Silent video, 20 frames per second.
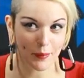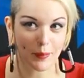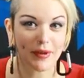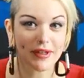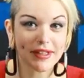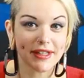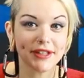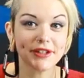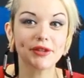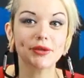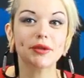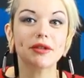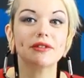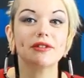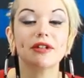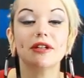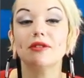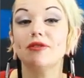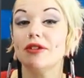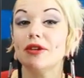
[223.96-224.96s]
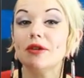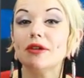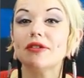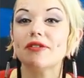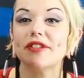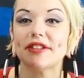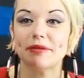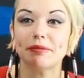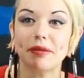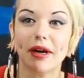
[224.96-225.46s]
We did do a review
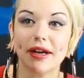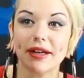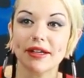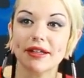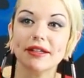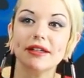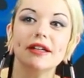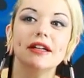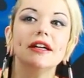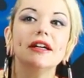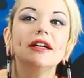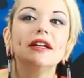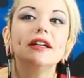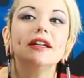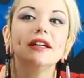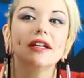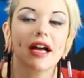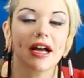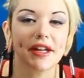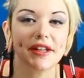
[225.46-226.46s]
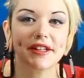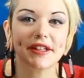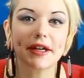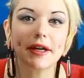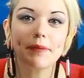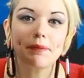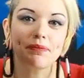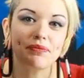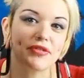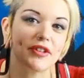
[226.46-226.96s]
of this monitor, heads
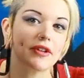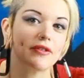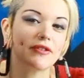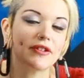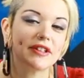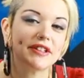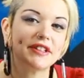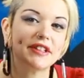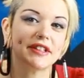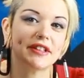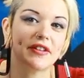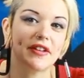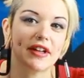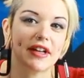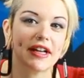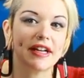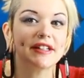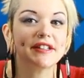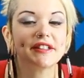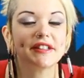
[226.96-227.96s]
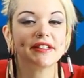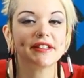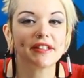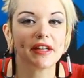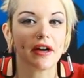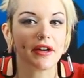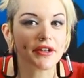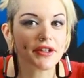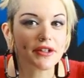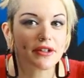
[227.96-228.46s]
up, versus the
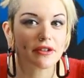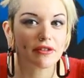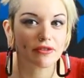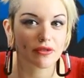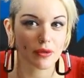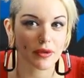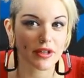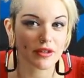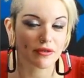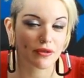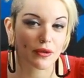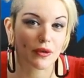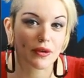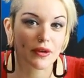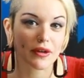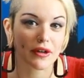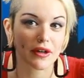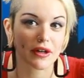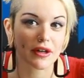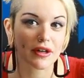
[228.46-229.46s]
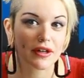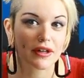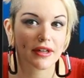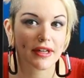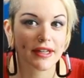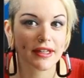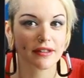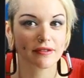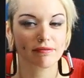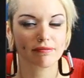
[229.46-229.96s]
Asus
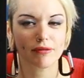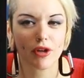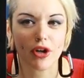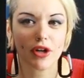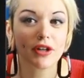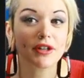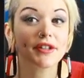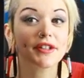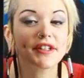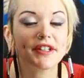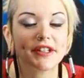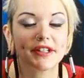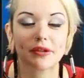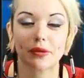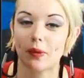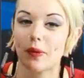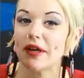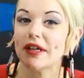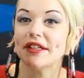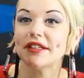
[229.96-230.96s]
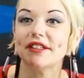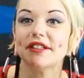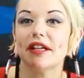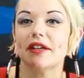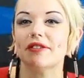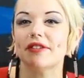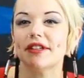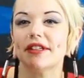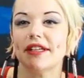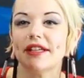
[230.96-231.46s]
144 Hz
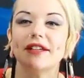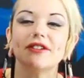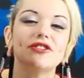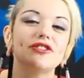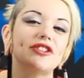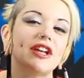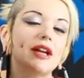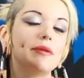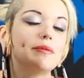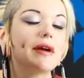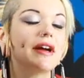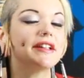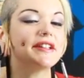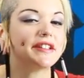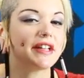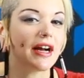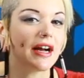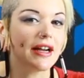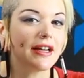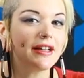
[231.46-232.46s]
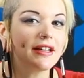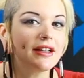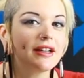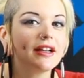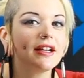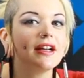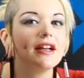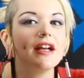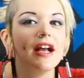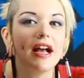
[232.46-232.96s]
27-inch side-by-side,
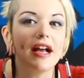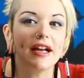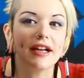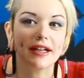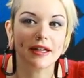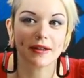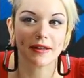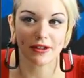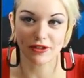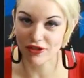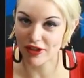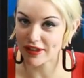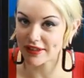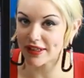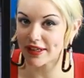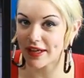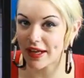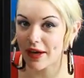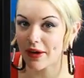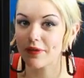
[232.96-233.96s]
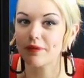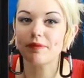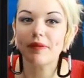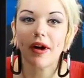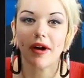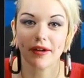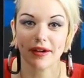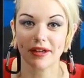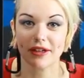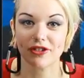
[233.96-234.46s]
and you can check that out
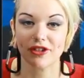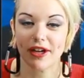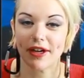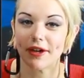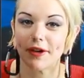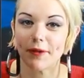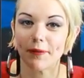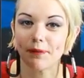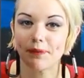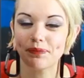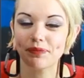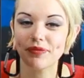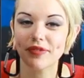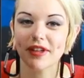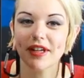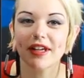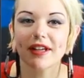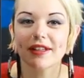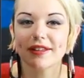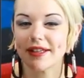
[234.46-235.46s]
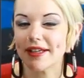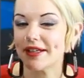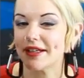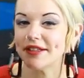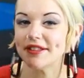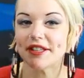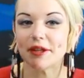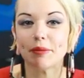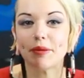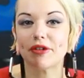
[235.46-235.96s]
on our channel. Thank
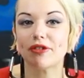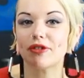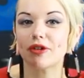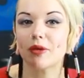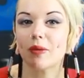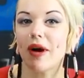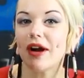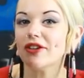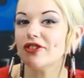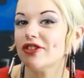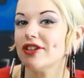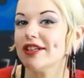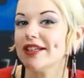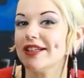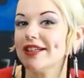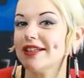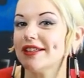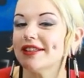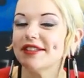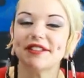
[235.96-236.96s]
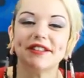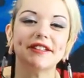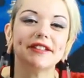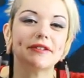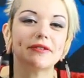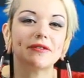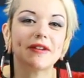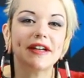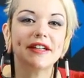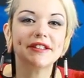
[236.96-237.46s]
you so much for watching. This
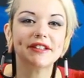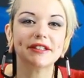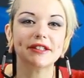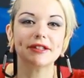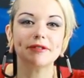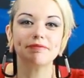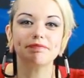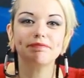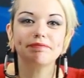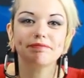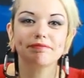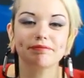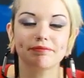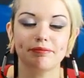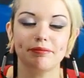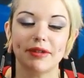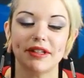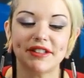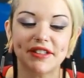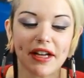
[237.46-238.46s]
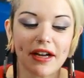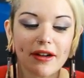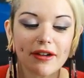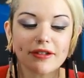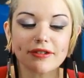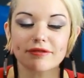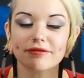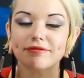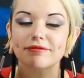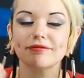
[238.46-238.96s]
is Razor. Peace
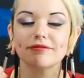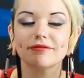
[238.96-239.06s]
out.